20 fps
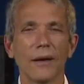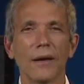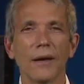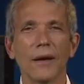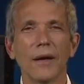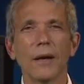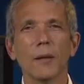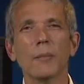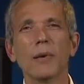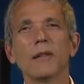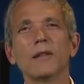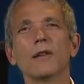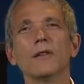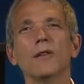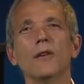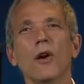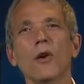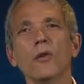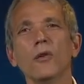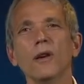But the
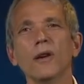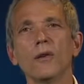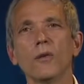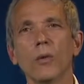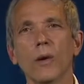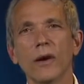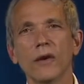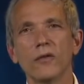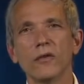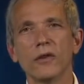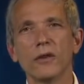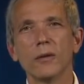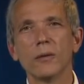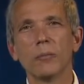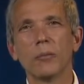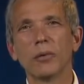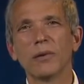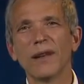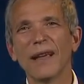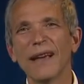loaded question
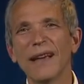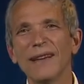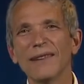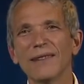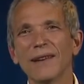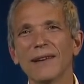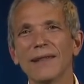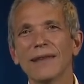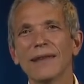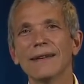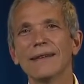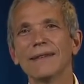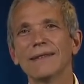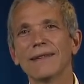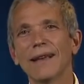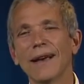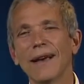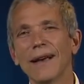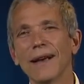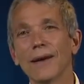plays on the
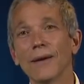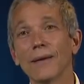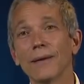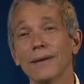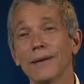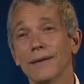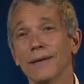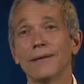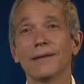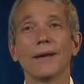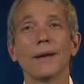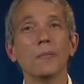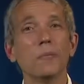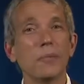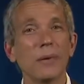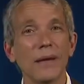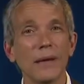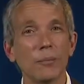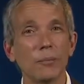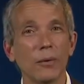desire in some
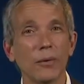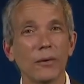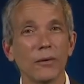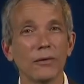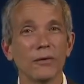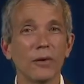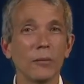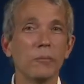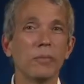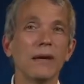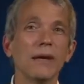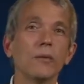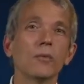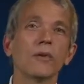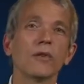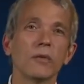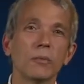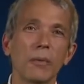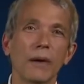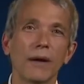people to be
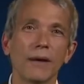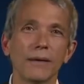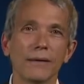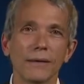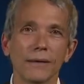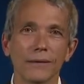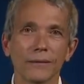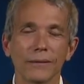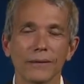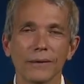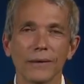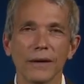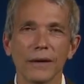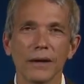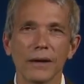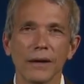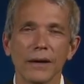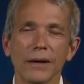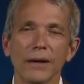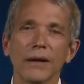responsive.
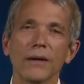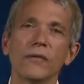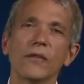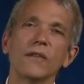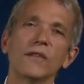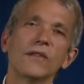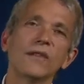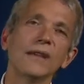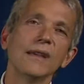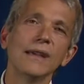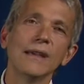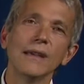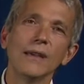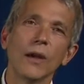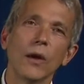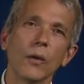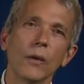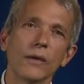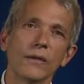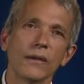If a
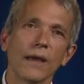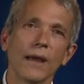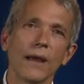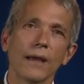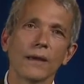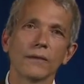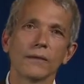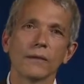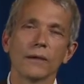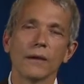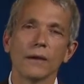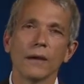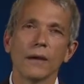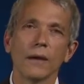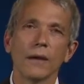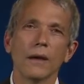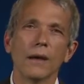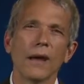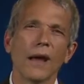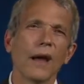CEO is asked,
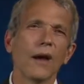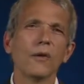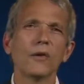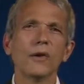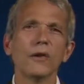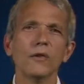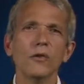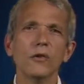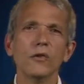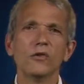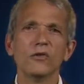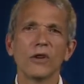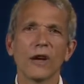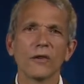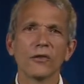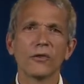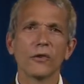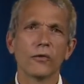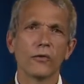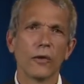how can you
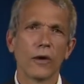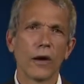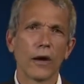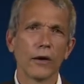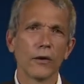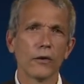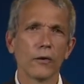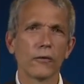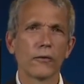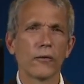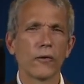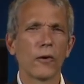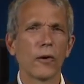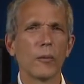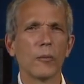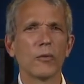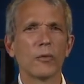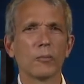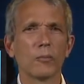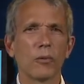justify your
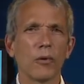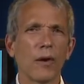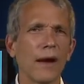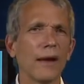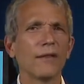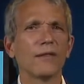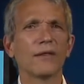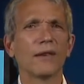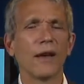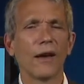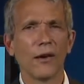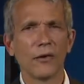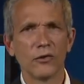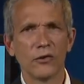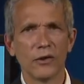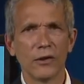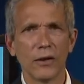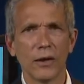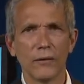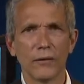firm's price
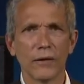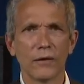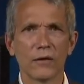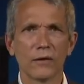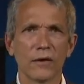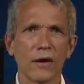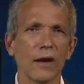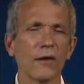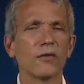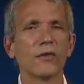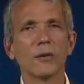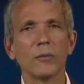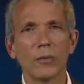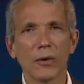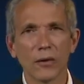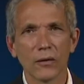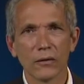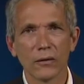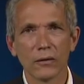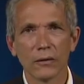gouging of its customers?